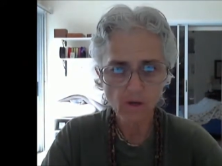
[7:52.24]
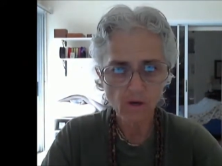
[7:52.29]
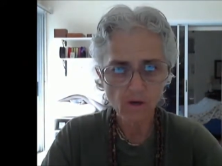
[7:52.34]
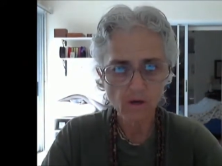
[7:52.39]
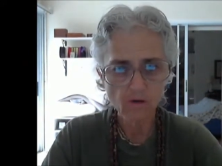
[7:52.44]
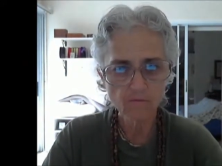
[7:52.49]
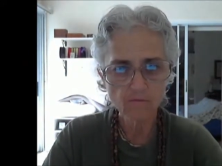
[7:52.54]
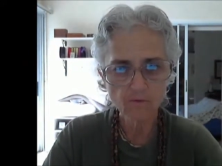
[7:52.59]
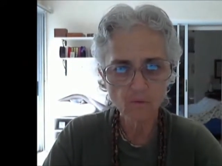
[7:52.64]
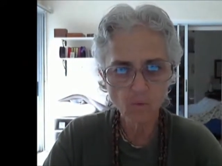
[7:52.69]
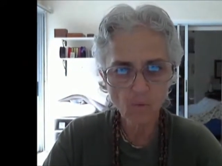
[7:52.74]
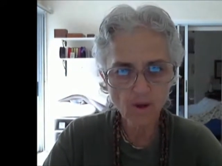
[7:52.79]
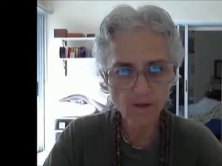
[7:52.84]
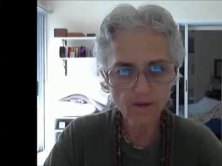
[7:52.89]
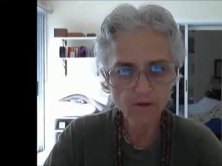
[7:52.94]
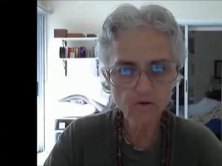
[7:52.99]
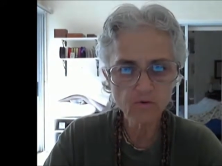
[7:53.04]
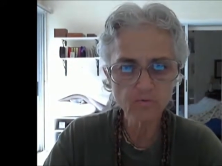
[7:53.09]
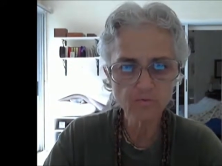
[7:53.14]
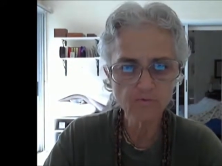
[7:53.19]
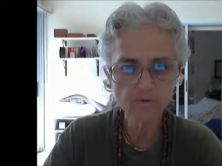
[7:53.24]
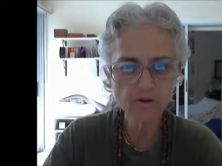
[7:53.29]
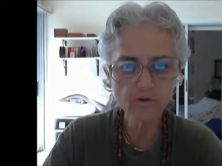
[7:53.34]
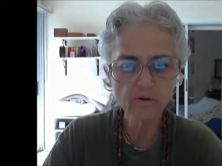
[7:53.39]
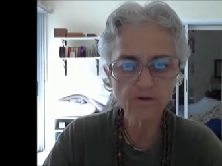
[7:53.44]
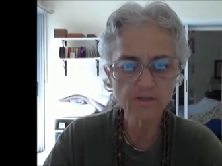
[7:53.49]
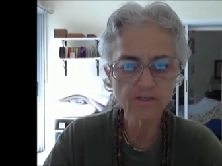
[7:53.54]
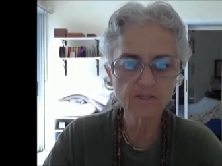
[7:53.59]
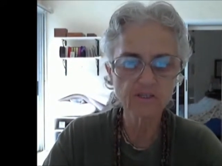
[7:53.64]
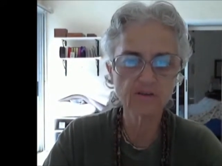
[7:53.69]
For one who very
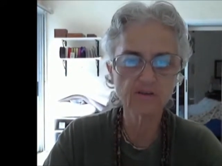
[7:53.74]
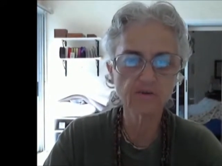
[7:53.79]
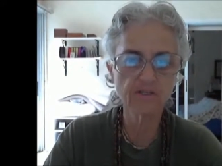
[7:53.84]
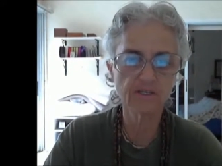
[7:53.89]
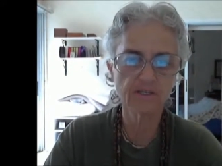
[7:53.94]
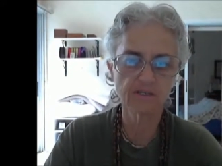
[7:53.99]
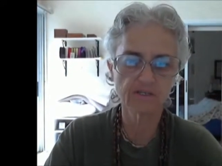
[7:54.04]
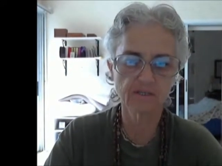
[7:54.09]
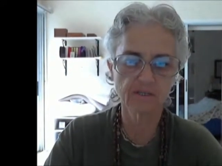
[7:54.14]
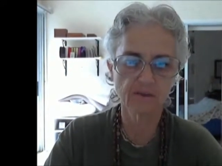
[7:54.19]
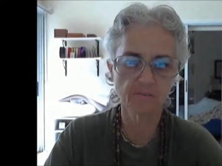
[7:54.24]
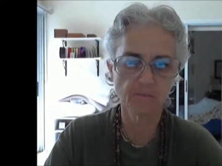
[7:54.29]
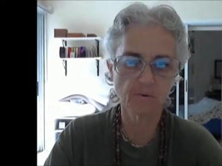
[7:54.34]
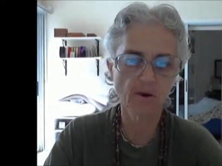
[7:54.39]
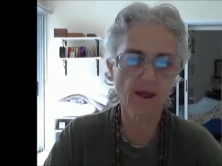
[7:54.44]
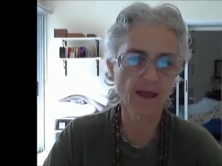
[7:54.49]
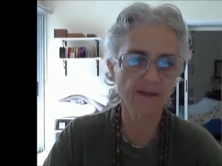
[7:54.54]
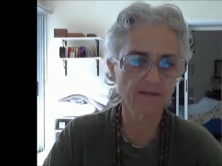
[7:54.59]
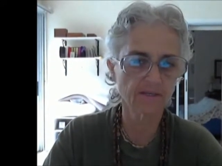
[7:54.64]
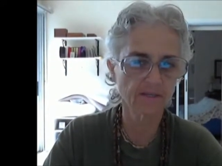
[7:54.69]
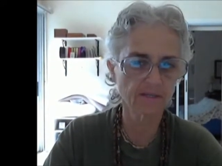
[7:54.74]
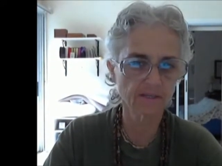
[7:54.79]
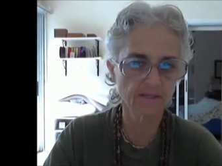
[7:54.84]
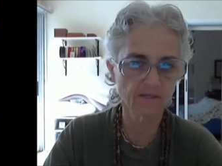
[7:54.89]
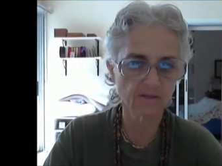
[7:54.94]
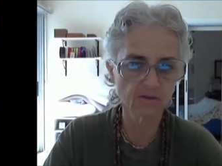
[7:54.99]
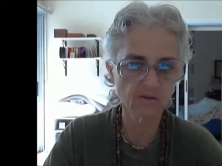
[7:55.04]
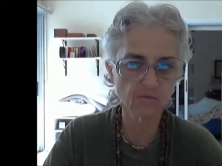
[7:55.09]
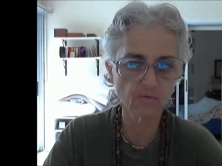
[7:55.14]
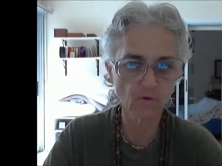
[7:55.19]
seriously
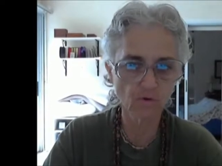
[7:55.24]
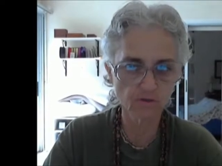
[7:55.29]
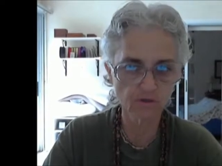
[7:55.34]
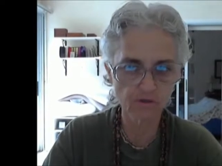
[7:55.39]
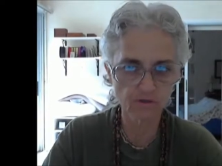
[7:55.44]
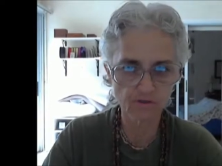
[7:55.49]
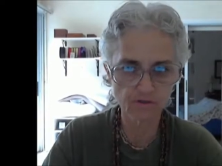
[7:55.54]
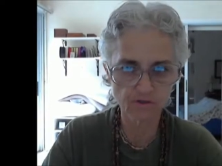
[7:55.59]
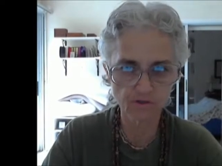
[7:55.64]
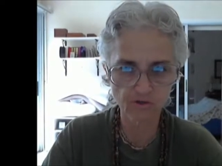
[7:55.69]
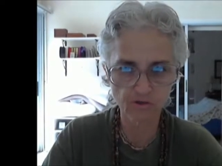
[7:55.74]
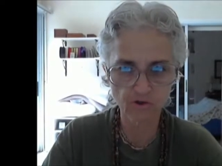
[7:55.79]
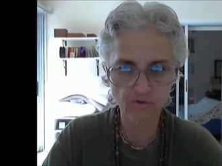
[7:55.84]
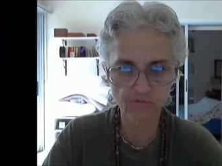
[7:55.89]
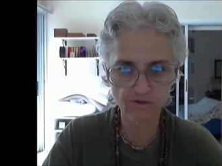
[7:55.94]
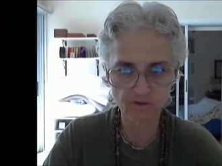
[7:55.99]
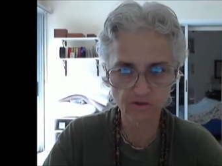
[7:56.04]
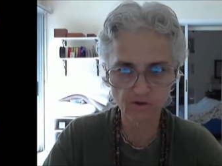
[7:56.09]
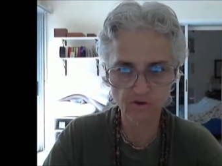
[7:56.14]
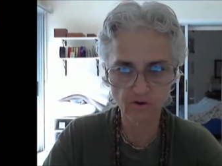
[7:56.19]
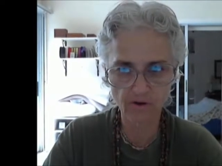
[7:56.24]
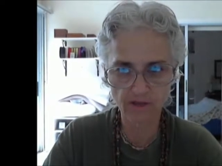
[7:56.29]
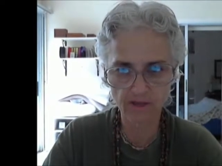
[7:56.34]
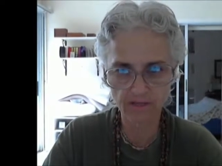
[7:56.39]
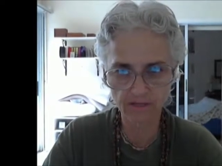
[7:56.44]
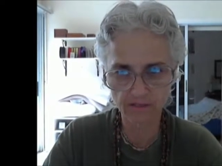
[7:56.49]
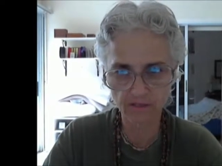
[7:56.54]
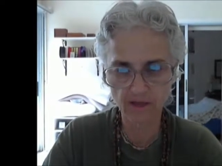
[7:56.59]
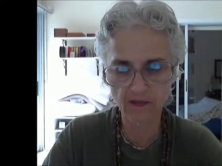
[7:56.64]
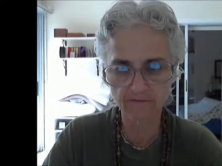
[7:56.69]
practices devotional service during
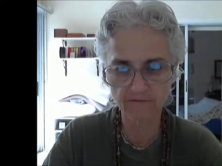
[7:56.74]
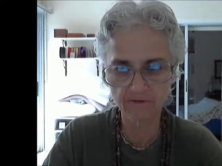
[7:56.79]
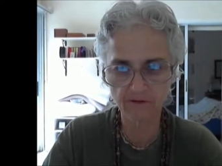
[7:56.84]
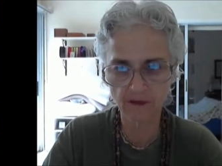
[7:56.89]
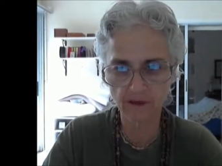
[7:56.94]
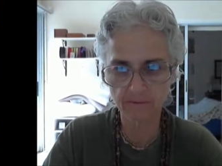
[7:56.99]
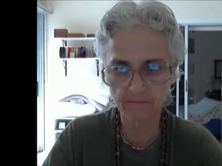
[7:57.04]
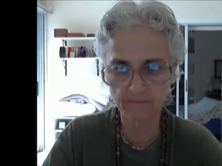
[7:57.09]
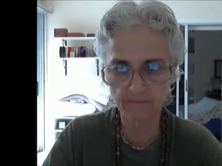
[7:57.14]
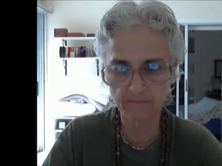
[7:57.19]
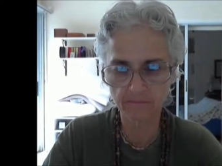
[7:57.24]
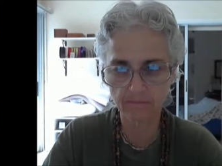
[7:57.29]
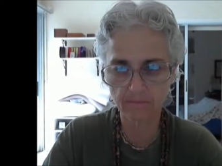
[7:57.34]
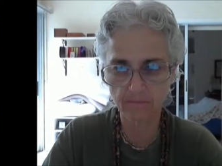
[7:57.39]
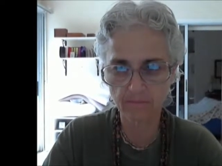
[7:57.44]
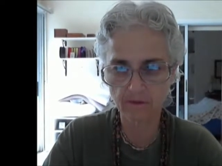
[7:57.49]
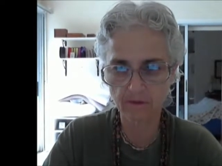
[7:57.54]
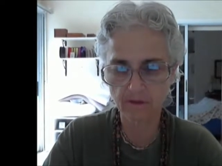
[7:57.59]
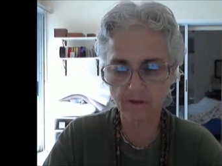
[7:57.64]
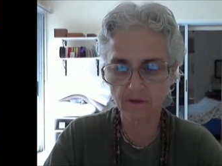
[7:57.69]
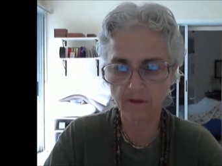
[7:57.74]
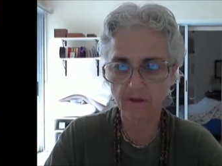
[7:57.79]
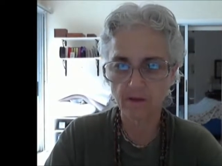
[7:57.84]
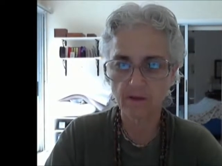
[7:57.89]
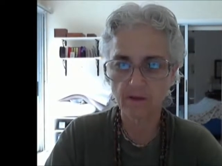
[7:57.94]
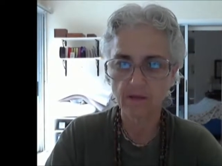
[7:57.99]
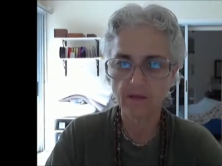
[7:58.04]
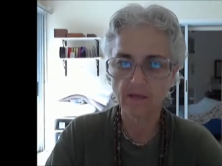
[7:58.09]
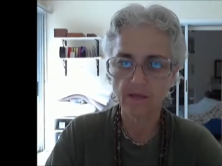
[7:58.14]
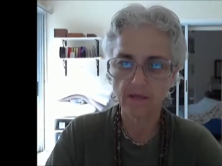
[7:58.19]
his lifetime,
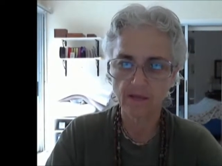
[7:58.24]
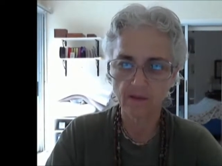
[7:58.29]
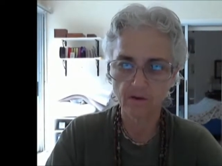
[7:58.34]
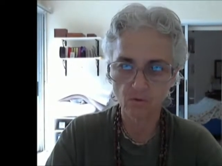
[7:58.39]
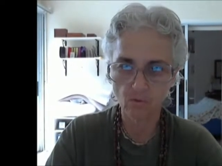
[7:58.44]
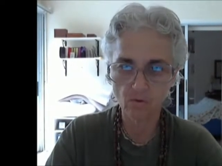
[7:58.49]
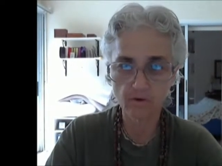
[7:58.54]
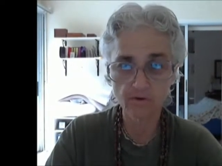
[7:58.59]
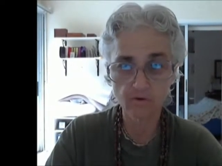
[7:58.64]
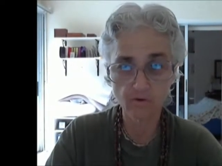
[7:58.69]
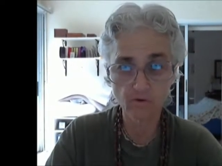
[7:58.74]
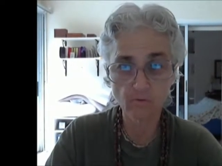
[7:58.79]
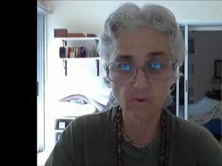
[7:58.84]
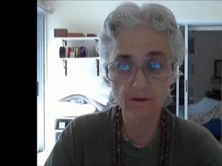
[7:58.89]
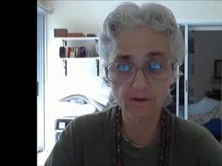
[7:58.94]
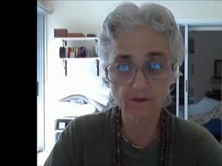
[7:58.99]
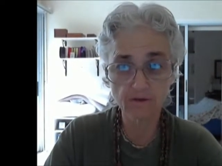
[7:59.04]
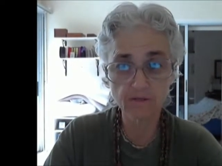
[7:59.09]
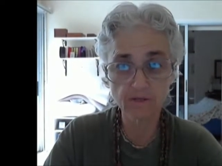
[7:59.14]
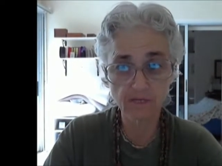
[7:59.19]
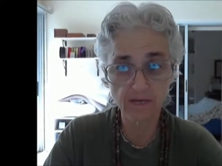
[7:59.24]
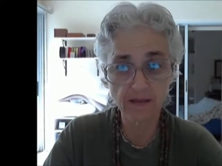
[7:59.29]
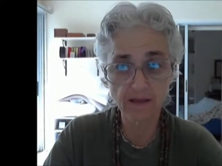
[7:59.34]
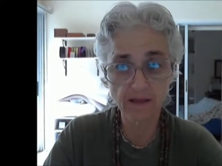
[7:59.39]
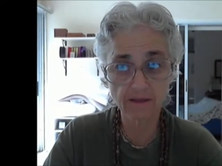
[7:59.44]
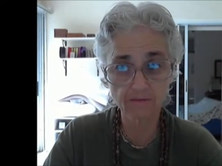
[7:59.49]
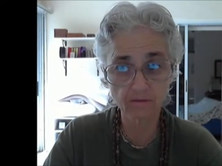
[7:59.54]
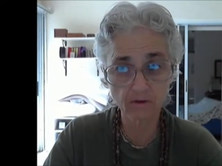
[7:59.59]
in order to understand the